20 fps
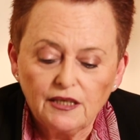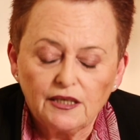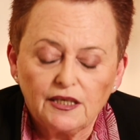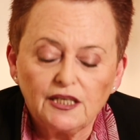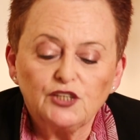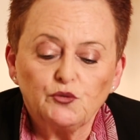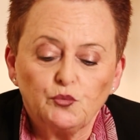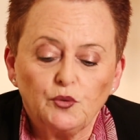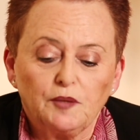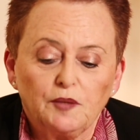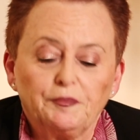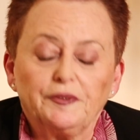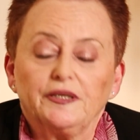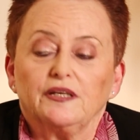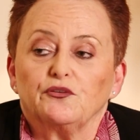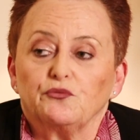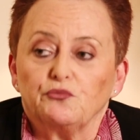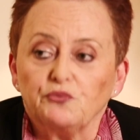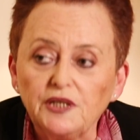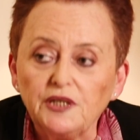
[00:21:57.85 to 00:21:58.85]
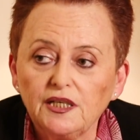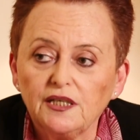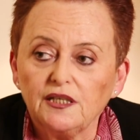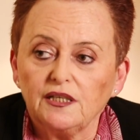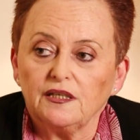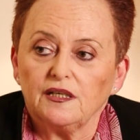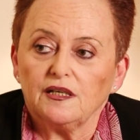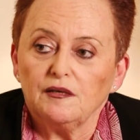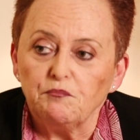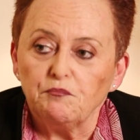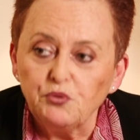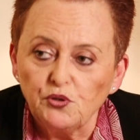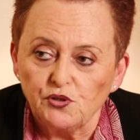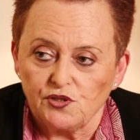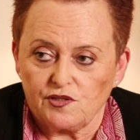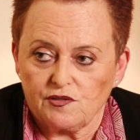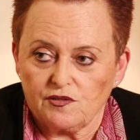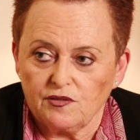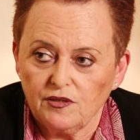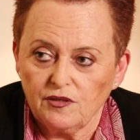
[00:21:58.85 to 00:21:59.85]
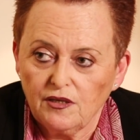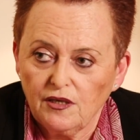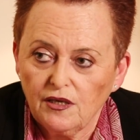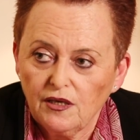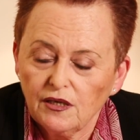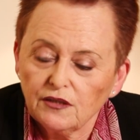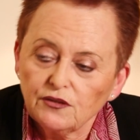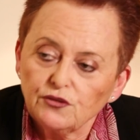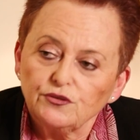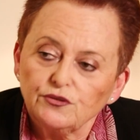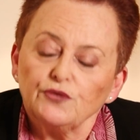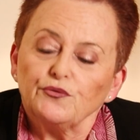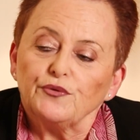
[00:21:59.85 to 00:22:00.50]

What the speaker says: It will be really a boost to the